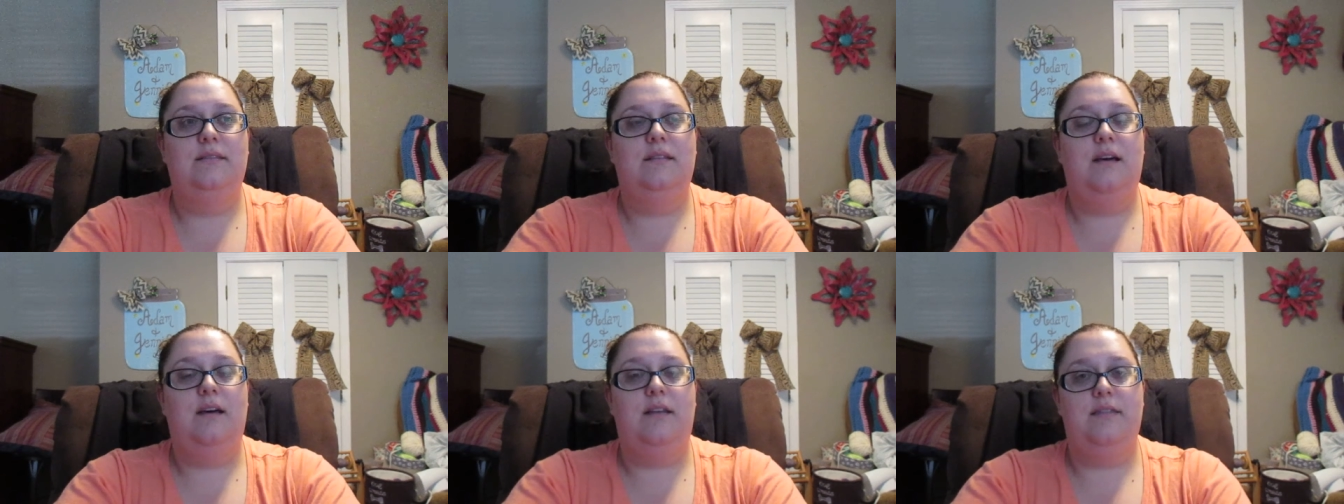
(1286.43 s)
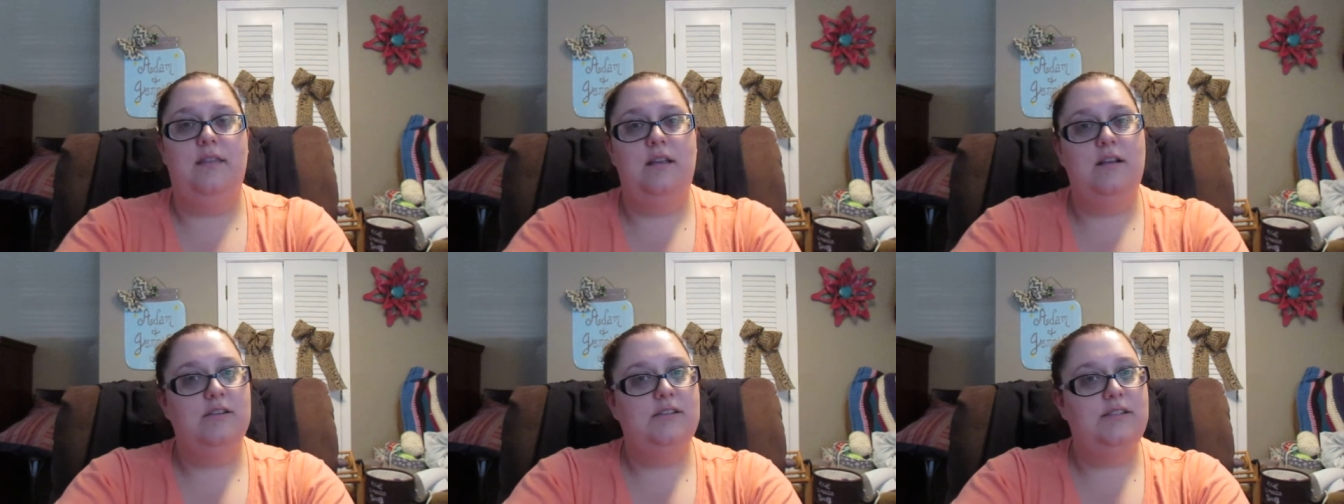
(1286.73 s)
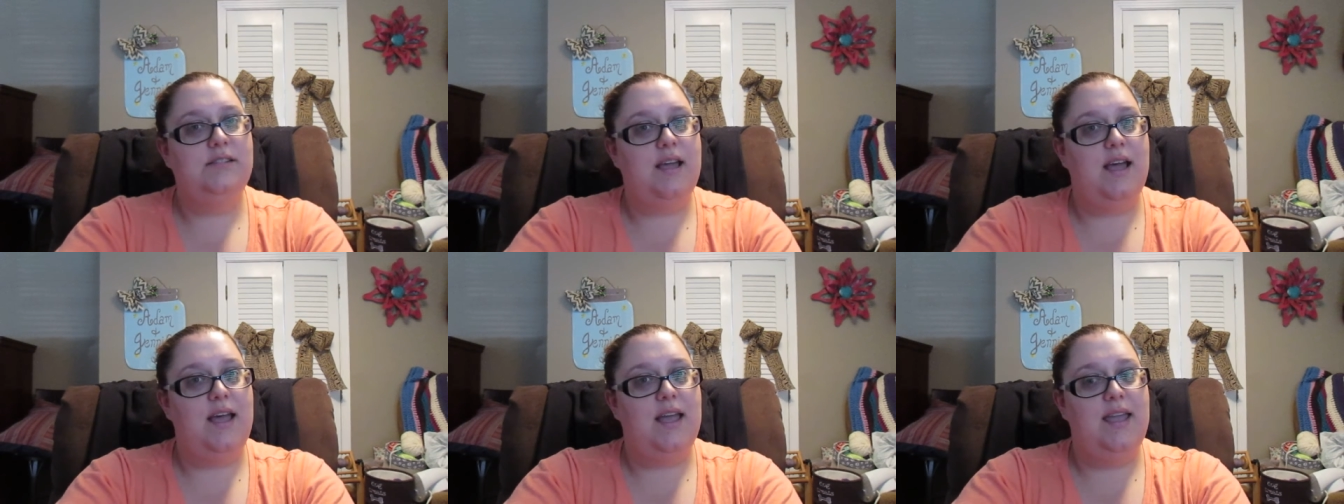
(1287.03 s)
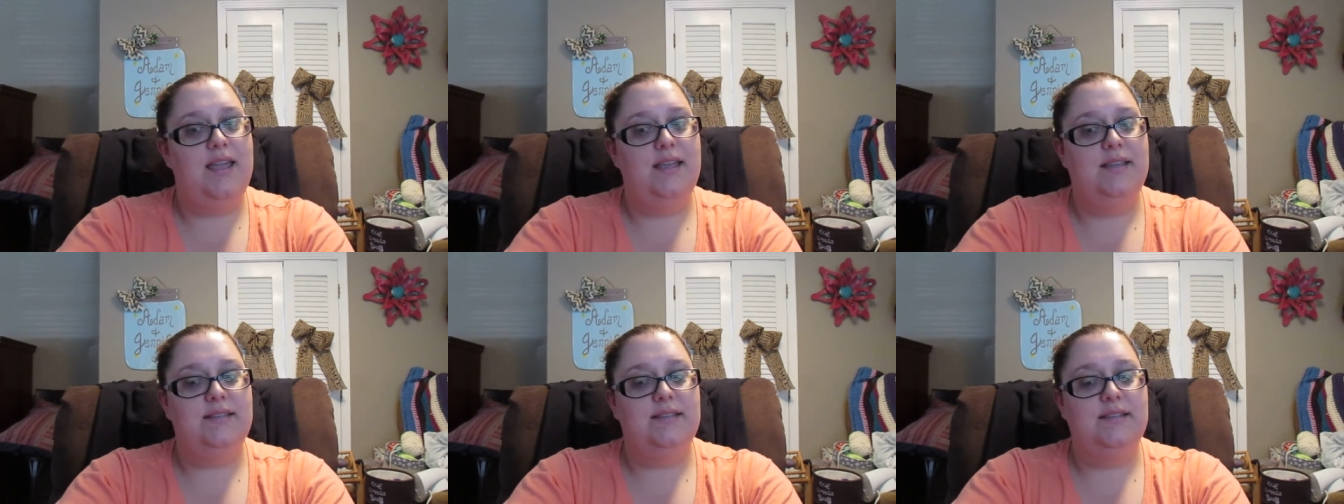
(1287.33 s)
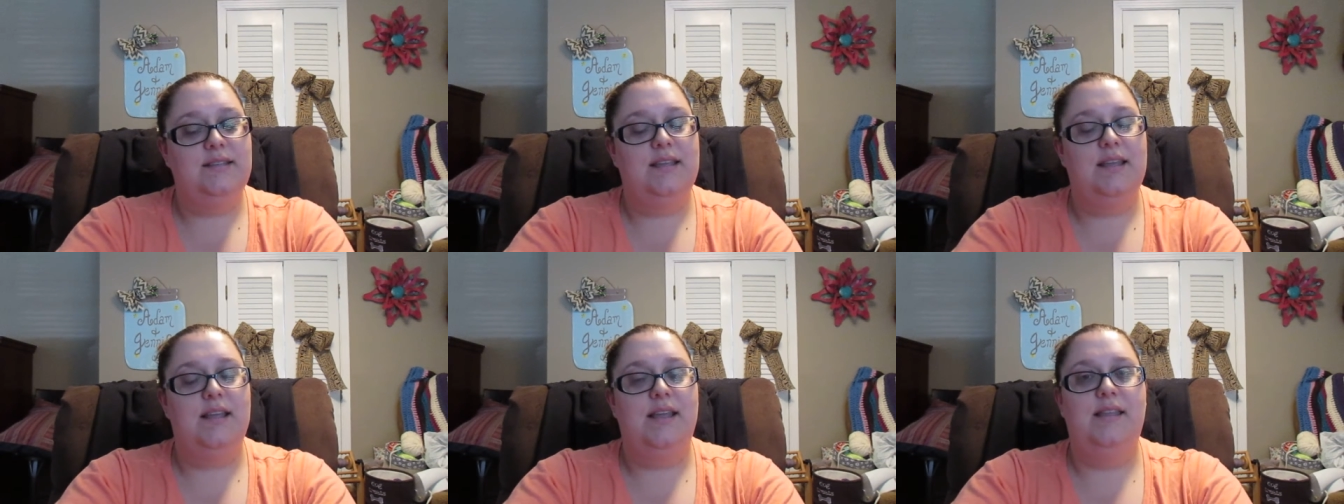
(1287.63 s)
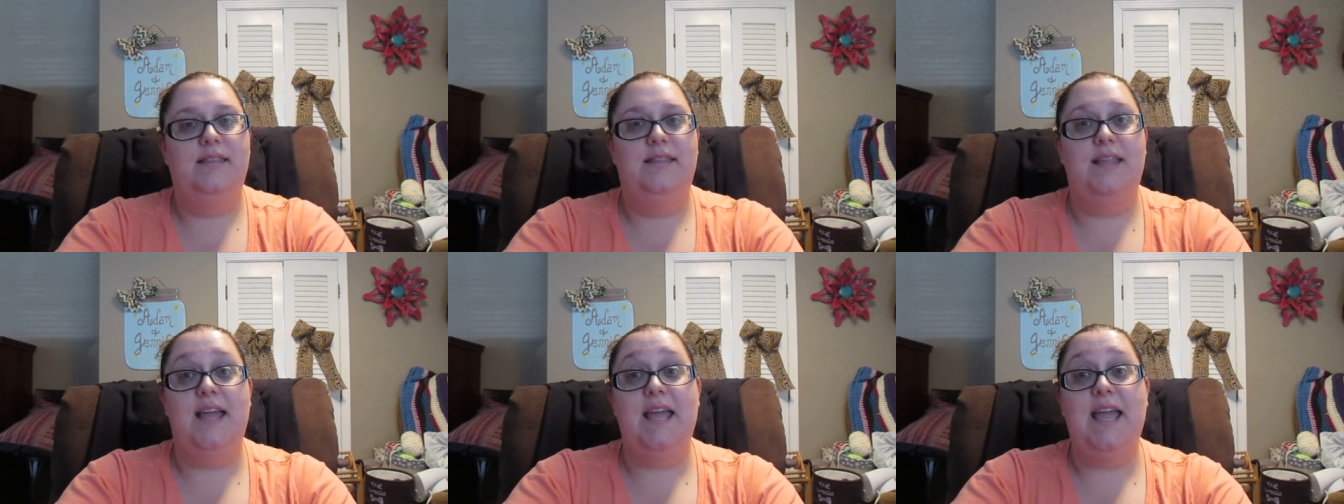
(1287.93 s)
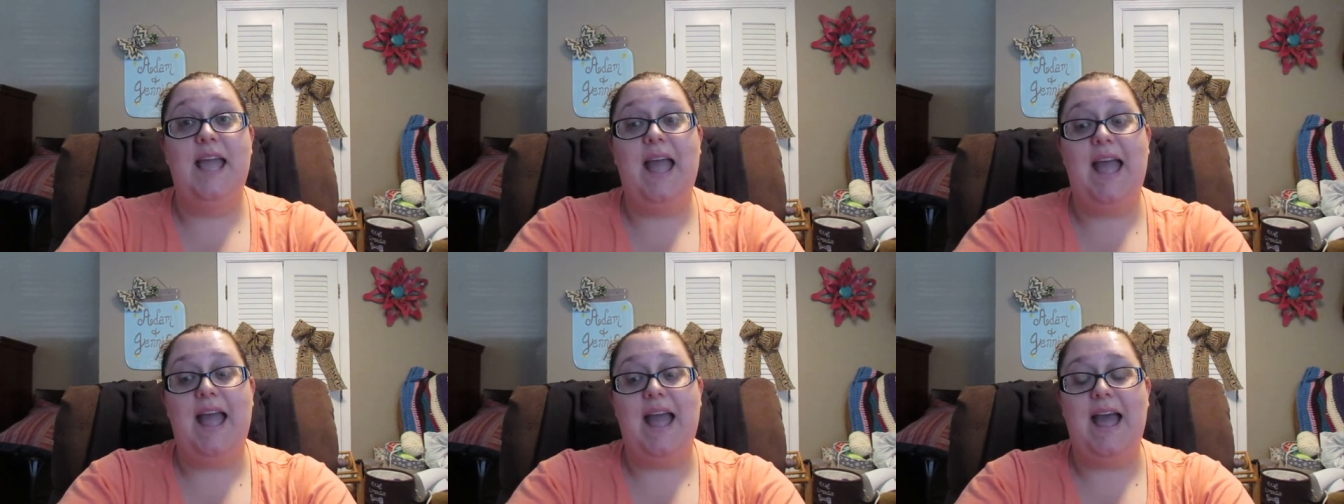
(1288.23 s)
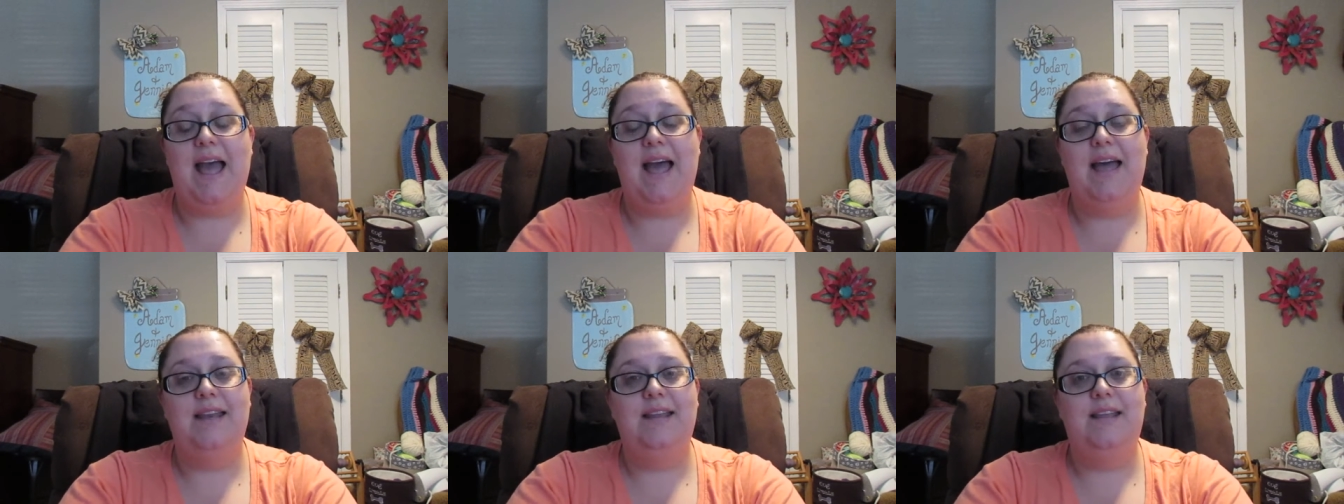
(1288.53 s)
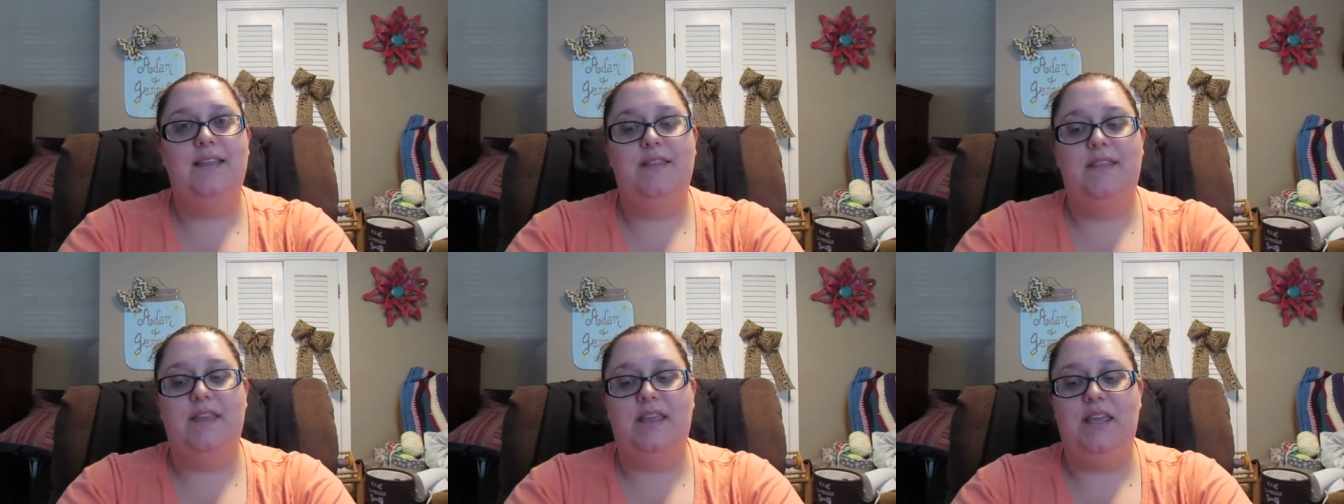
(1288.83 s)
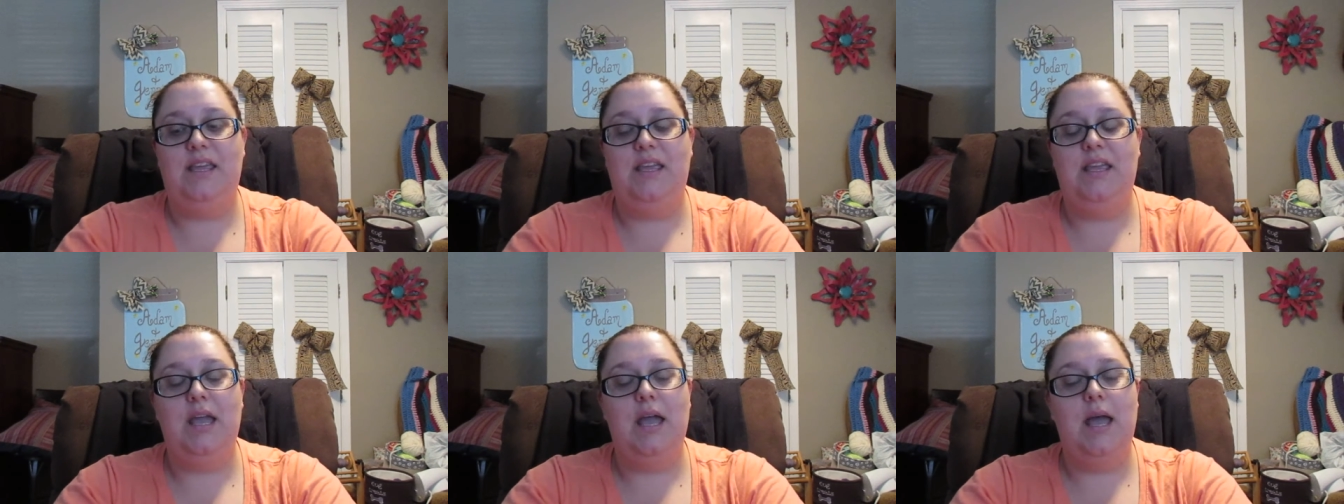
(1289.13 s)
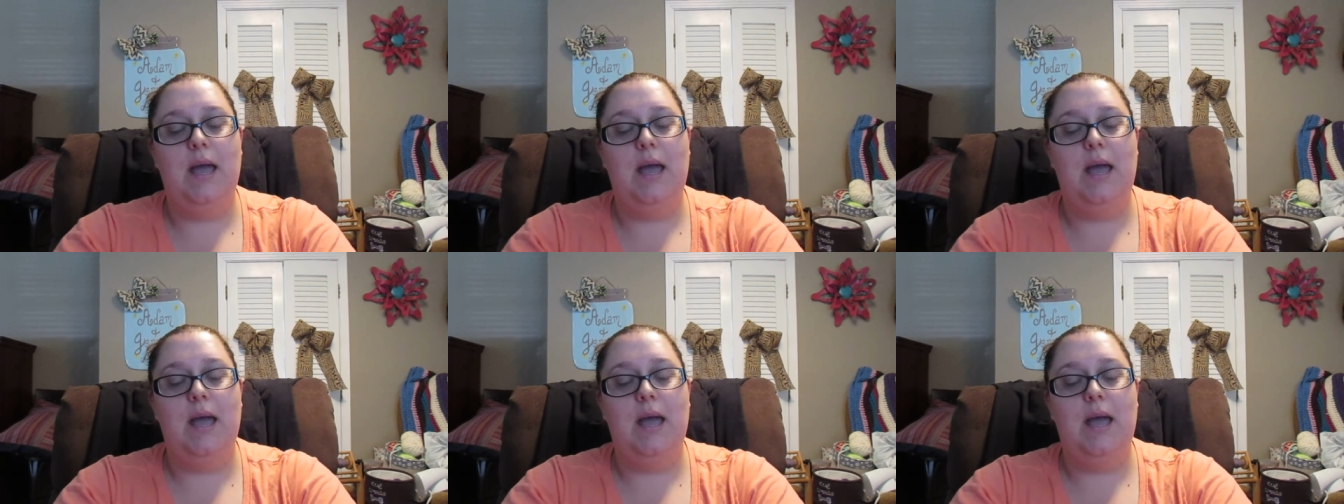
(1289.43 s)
on their site, and they had the